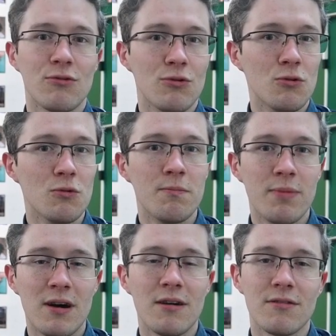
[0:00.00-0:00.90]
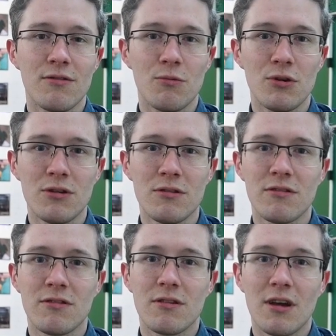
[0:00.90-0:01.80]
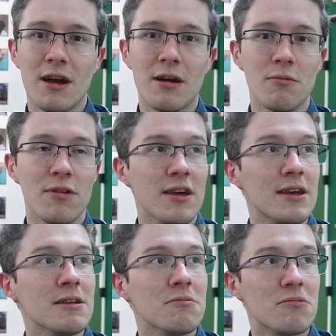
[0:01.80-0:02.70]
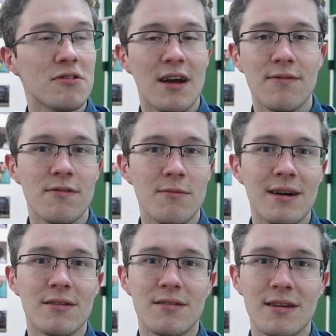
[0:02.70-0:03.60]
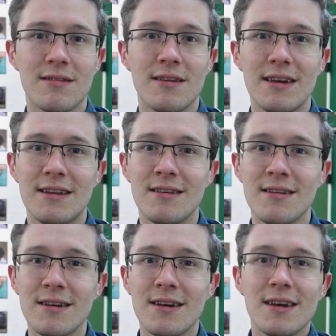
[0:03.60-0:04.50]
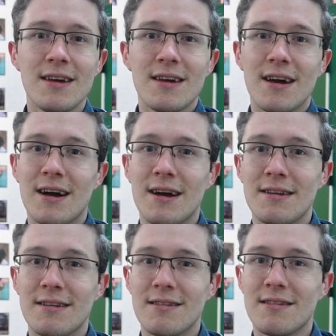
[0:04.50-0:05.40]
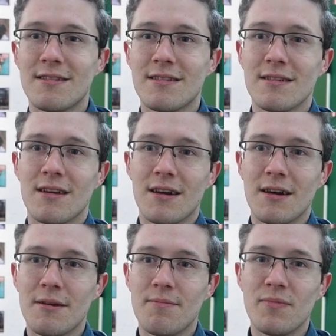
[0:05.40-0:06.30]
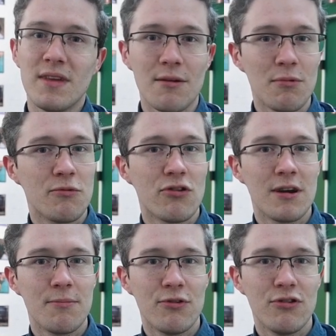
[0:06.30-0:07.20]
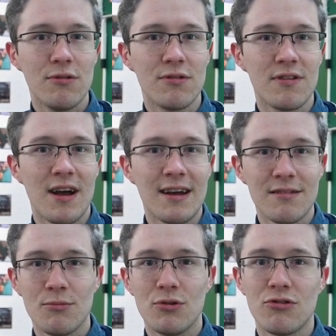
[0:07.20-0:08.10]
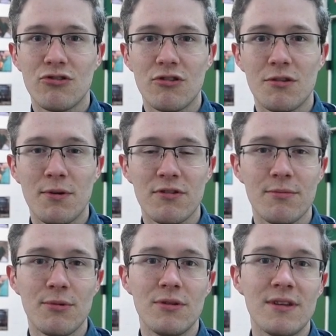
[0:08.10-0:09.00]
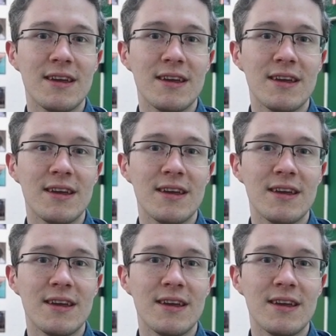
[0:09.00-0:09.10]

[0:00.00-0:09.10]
to all parts of the world, with a staff of about 16. And we try and produce as much as possible